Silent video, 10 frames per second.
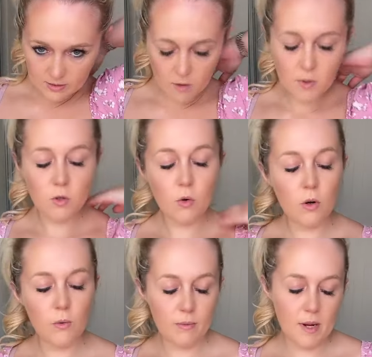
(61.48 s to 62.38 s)
is so much
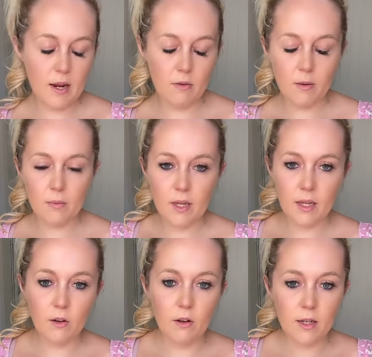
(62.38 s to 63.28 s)
cooler with my hair up.
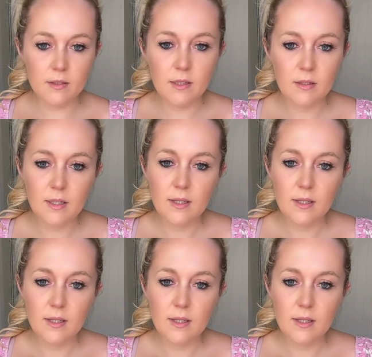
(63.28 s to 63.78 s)
Thank you, guys.